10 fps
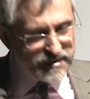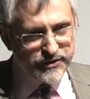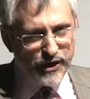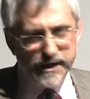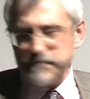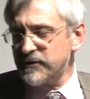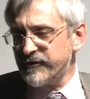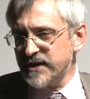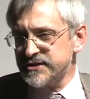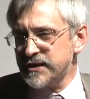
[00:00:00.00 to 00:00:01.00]
Stirling
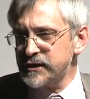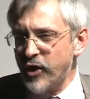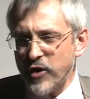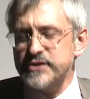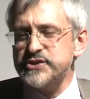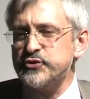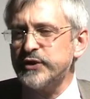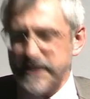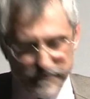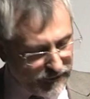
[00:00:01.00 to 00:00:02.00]
provided a long
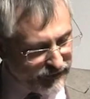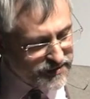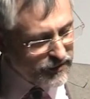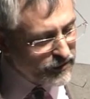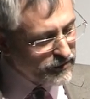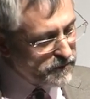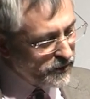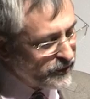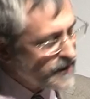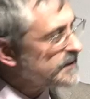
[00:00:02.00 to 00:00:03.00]
stream of historical
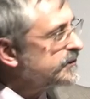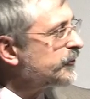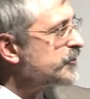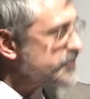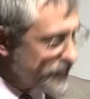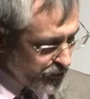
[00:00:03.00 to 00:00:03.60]
buildings of different